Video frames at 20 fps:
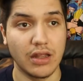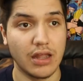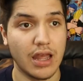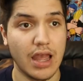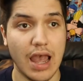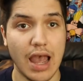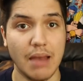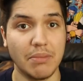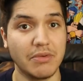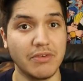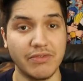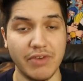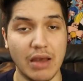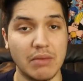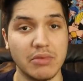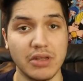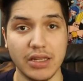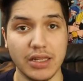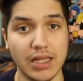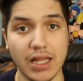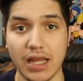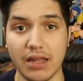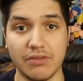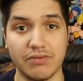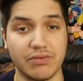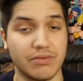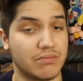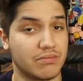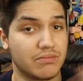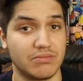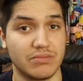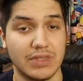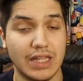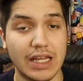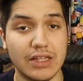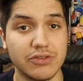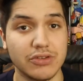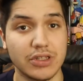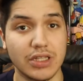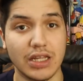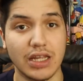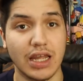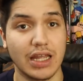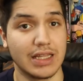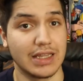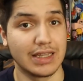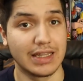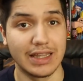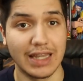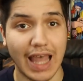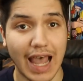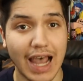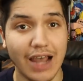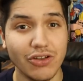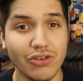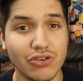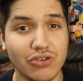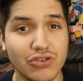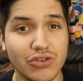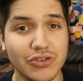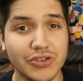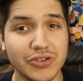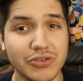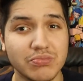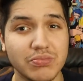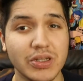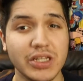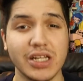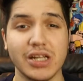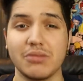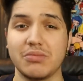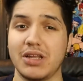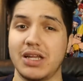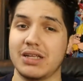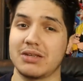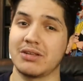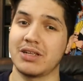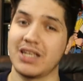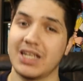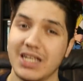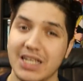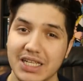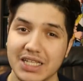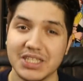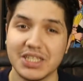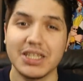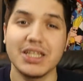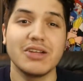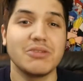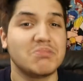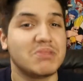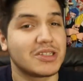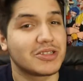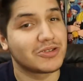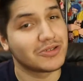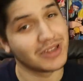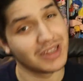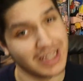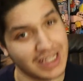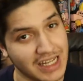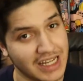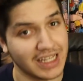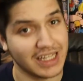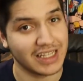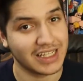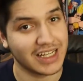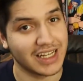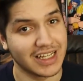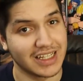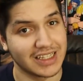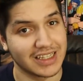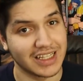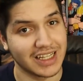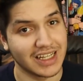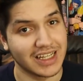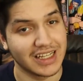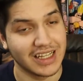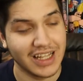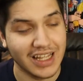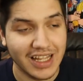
A happy family life. That's what they get. Now you choose to bring it up like it's a little bit too late, kind of thing.